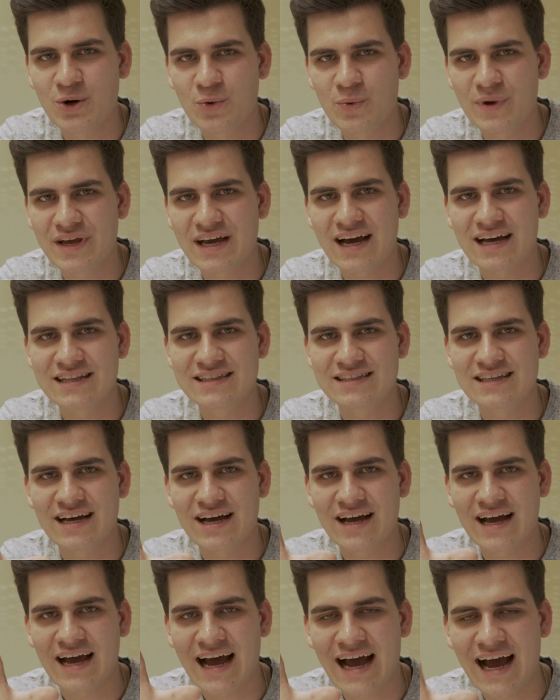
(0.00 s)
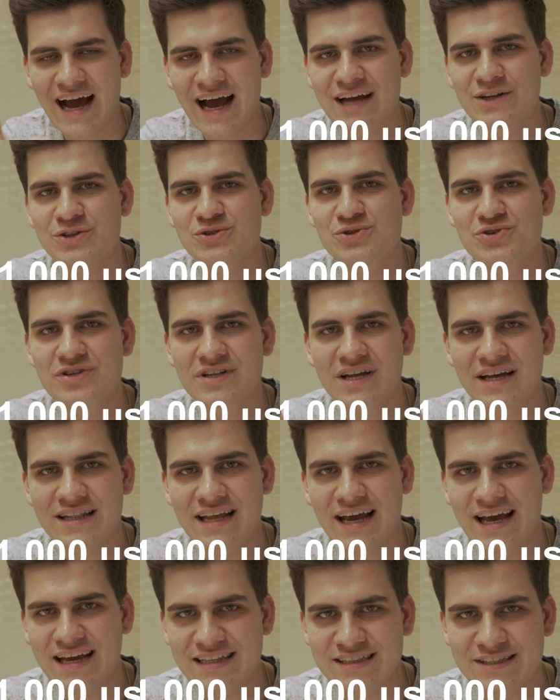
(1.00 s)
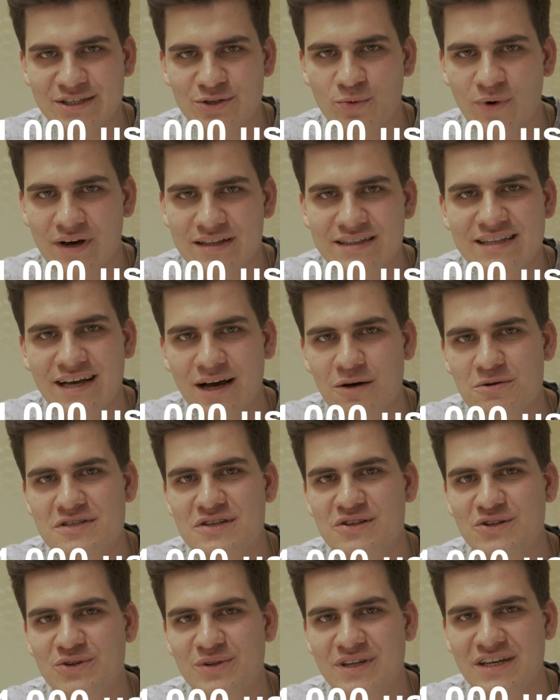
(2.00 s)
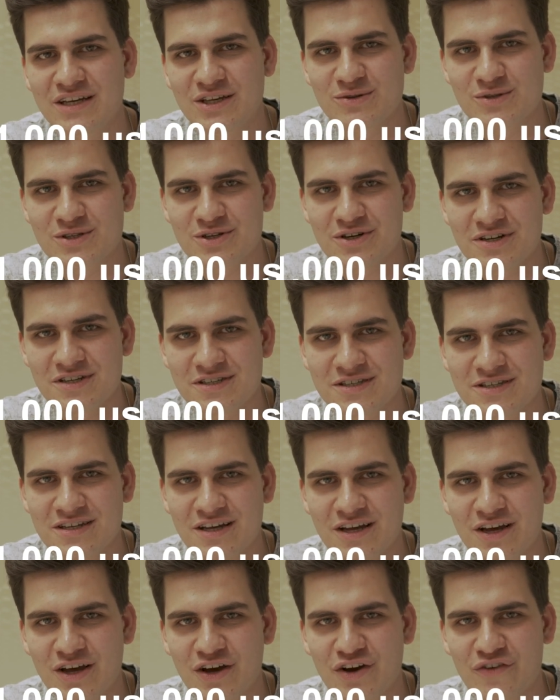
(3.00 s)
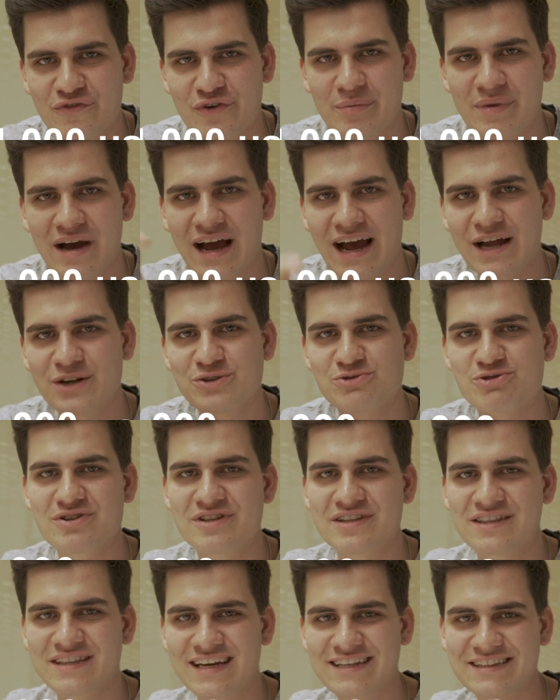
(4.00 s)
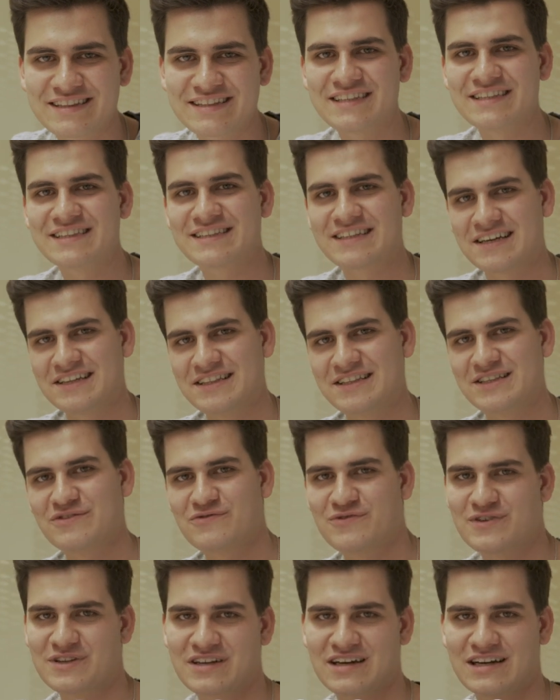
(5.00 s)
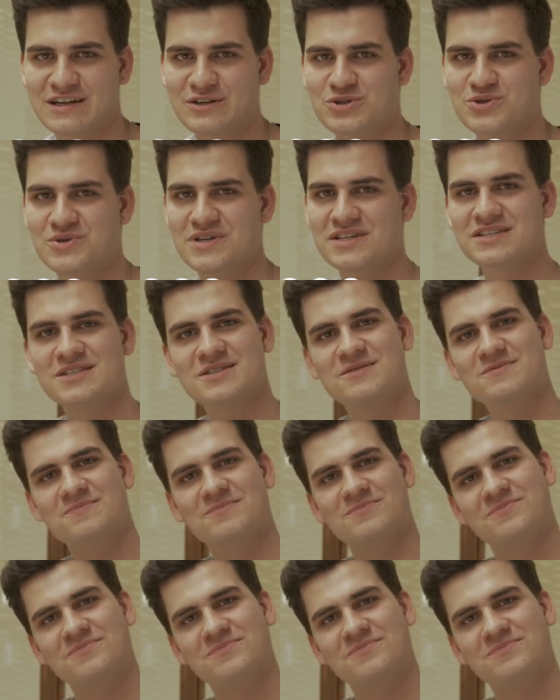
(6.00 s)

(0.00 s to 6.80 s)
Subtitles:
we had 181,000 unique users from 199 different countries.